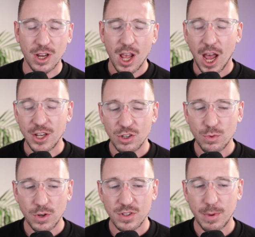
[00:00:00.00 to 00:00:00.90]
I just want
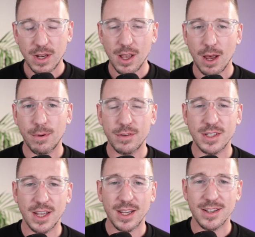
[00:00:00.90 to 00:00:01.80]
to spend a couple of
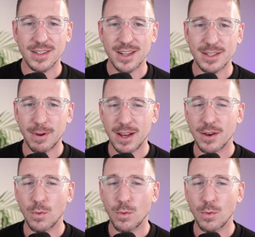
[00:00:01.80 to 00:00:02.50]
seconds explaining